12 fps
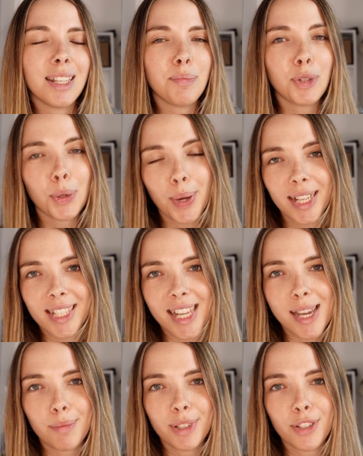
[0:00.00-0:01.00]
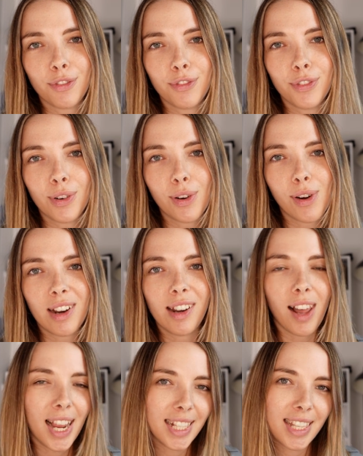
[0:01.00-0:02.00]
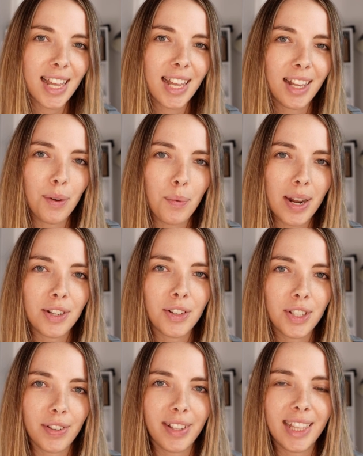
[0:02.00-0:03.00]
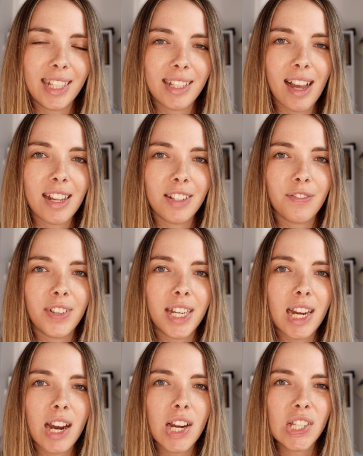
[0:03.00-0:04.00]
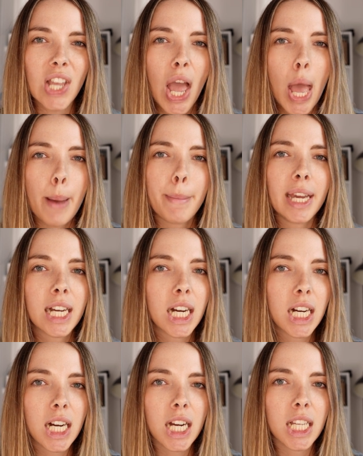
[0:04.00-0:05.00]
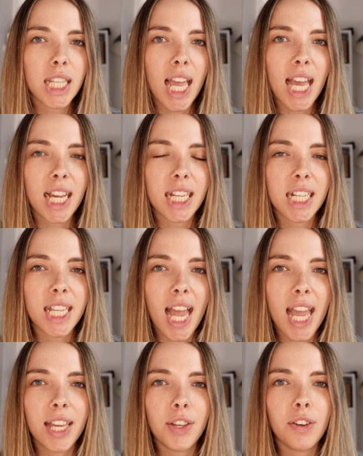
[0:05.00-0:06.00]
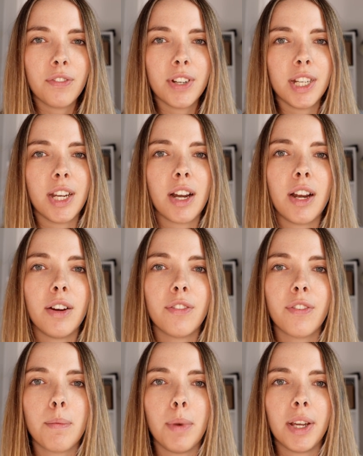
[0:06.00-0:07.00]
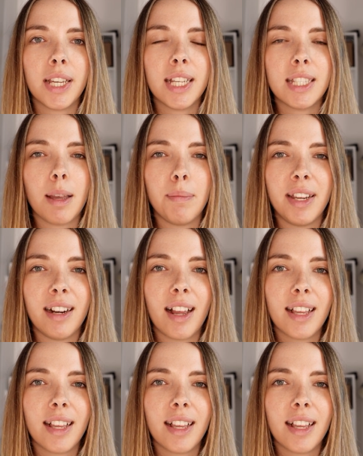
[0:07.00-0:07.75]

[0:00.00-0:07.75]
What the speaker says: some quick tips for lighting when you're doing these kinds of videos, because it can take your video from looking something